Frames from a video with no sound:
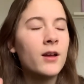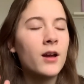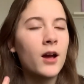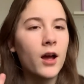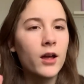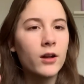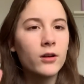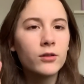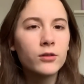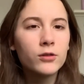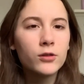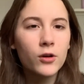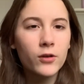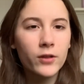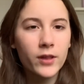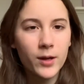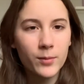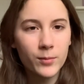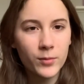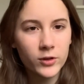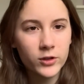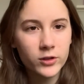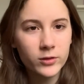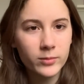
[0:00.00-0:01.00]
I don't know that
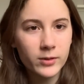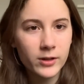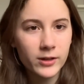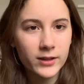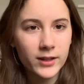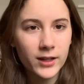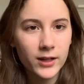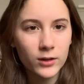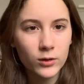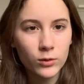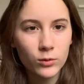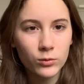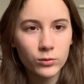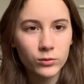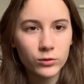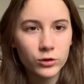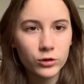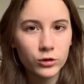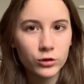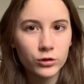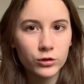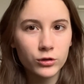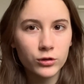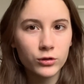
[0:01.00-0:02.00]
much about that
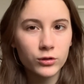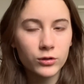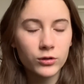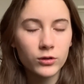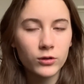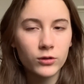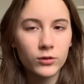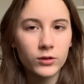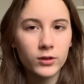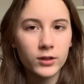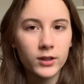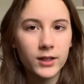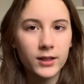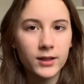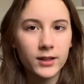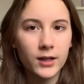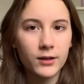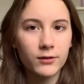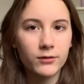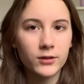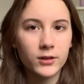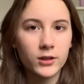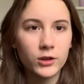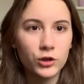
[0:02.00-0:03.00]
culture or like
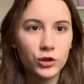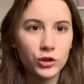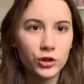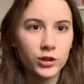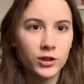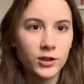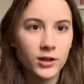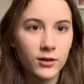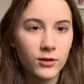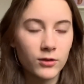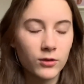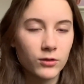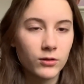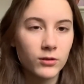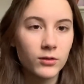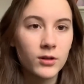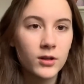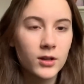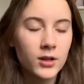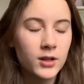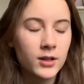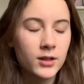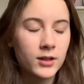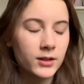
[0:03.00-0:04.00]
that religion, or
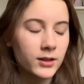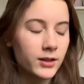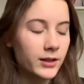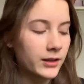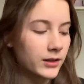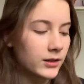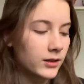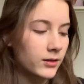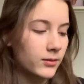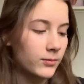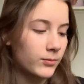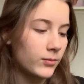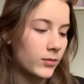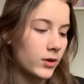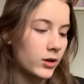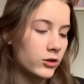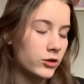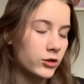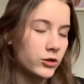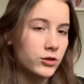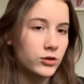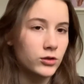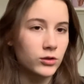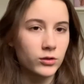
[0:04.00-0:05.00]
like I
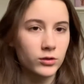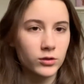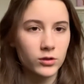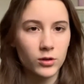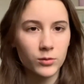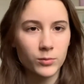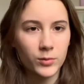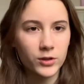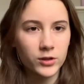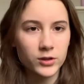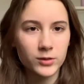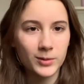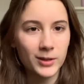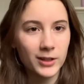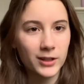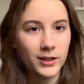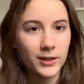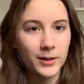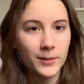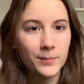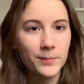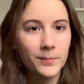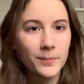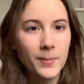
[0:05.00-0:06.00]
just don't know much about
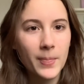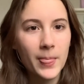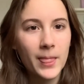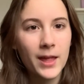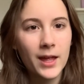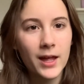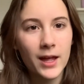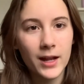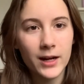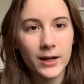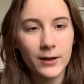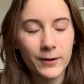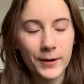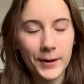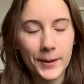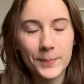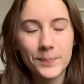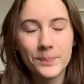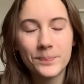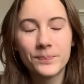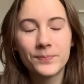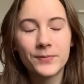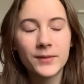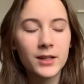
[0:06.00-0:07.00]
it. Anyway,
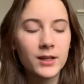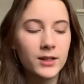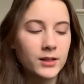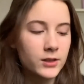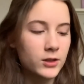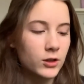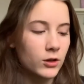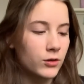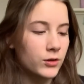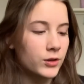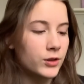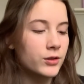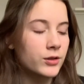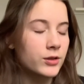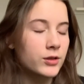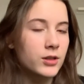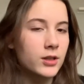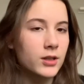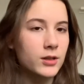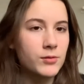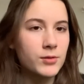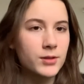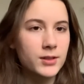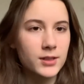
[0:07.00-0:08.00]
so
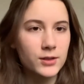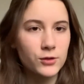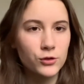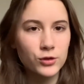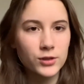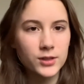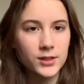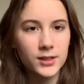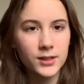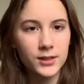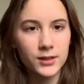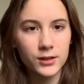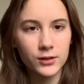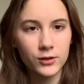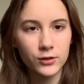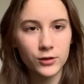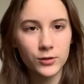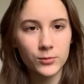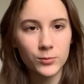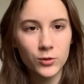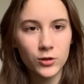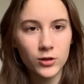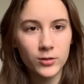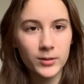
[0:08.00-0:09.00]
it was interesting to
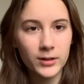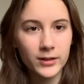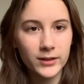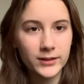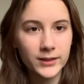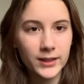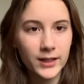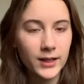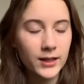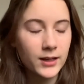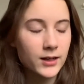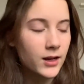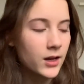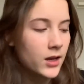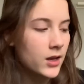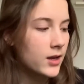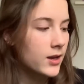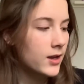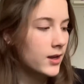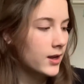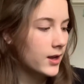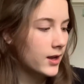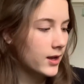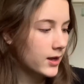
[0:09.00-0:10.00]
learn more about that.
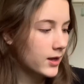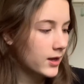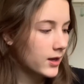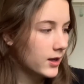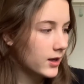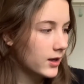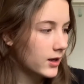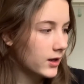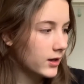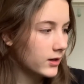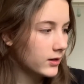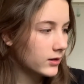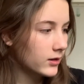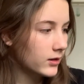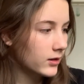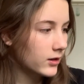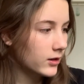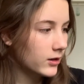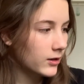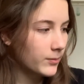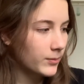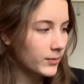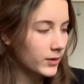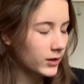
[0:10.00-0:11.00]
And
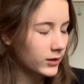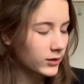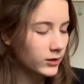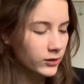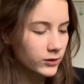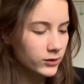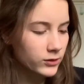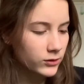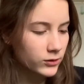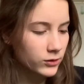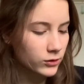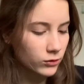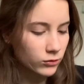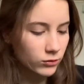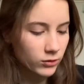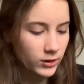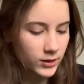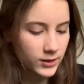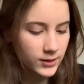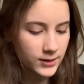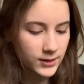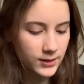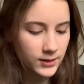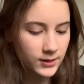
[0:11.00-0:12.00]
it's also so
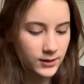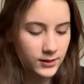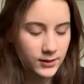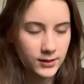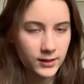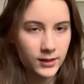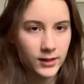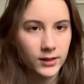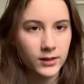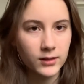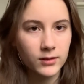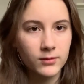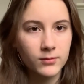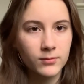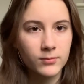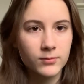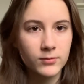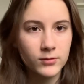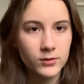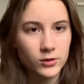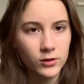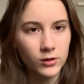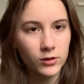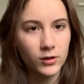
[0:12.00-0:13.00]
crazy because, like,
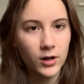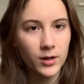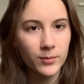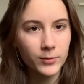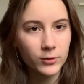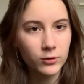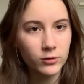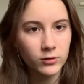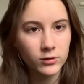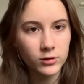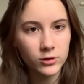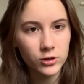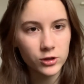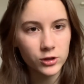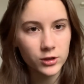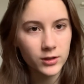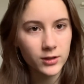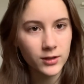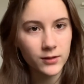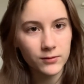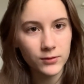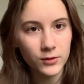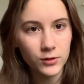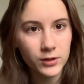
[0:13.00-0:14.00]
so I'm a Christian,
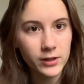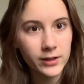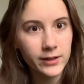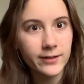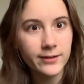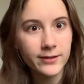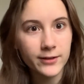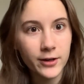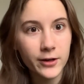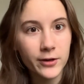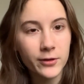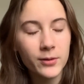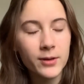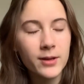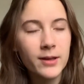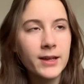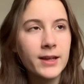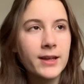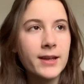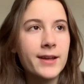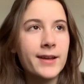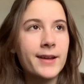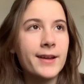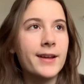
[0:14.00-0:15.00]
if you didn't know,
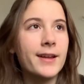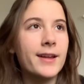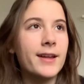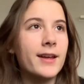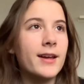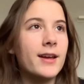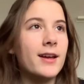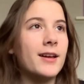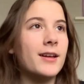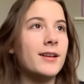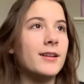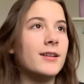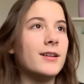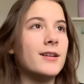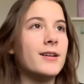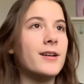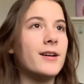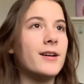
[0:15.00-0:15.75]
and